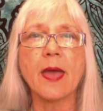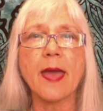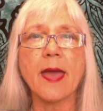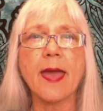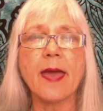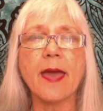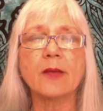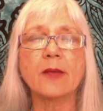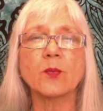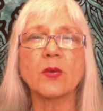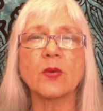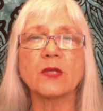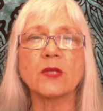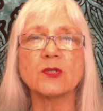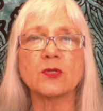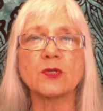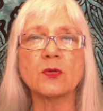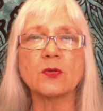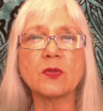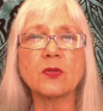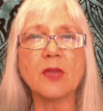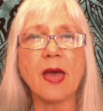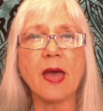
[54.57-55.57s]
And we
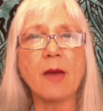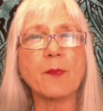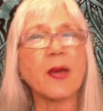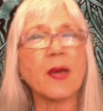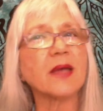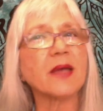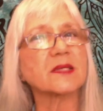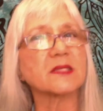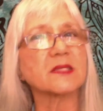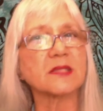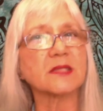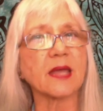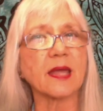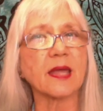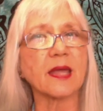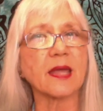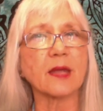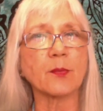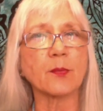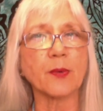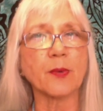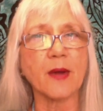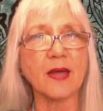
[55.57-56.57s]
do that by
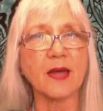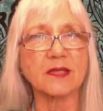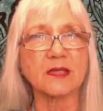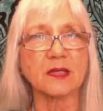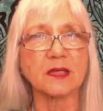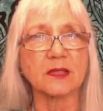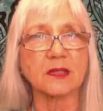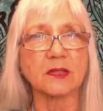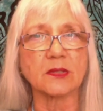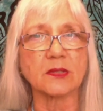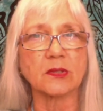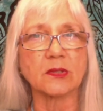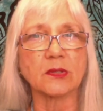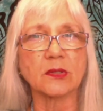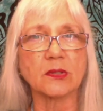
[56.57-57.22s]
staying present.